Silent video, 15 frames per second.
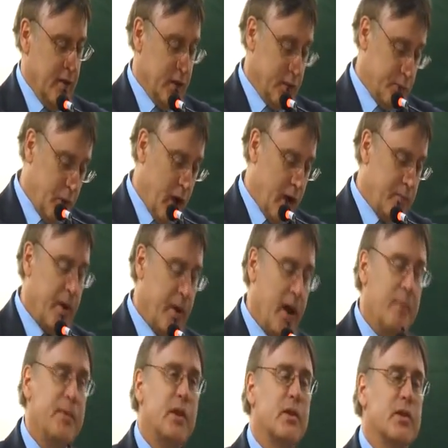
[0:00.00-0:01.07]
There's broad
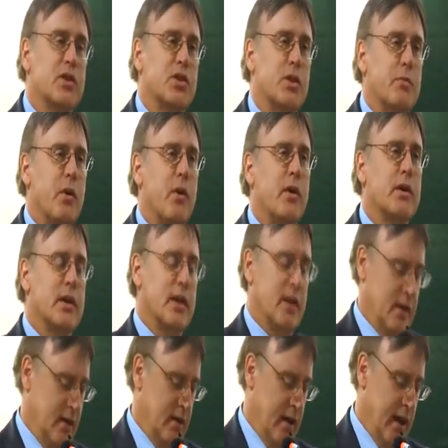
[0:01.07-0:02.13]
popular support
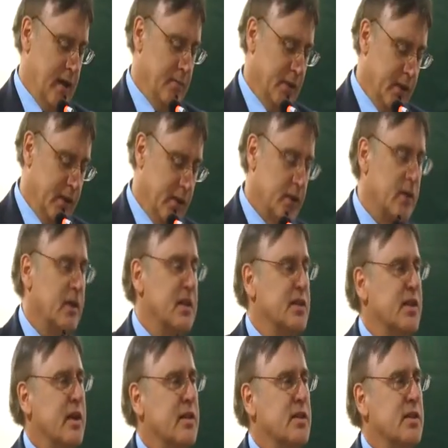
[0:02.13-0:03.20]
and political
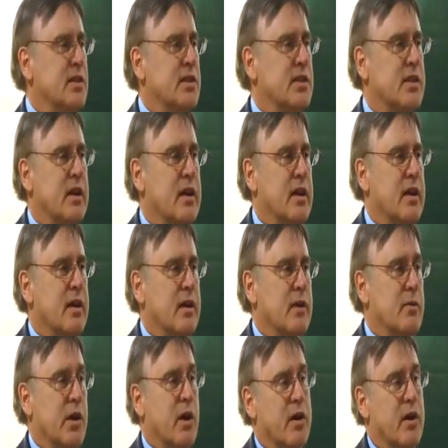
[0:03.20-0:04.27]
consensus
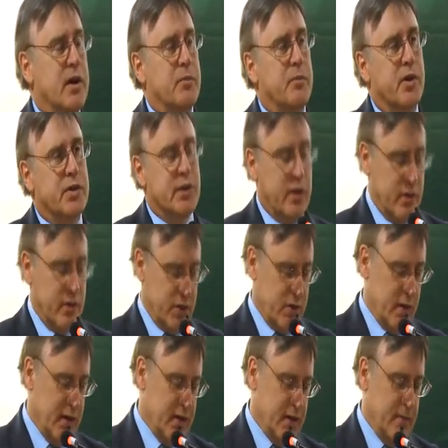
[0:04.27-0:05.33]
regarding
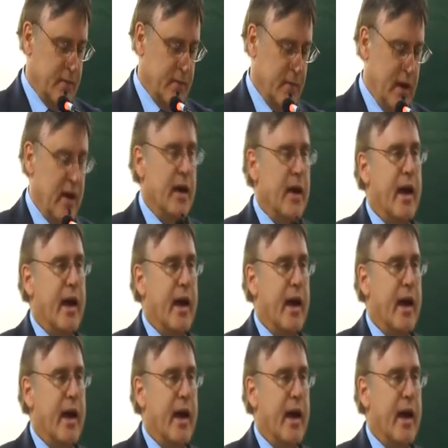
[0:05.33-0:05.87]
multiculturalism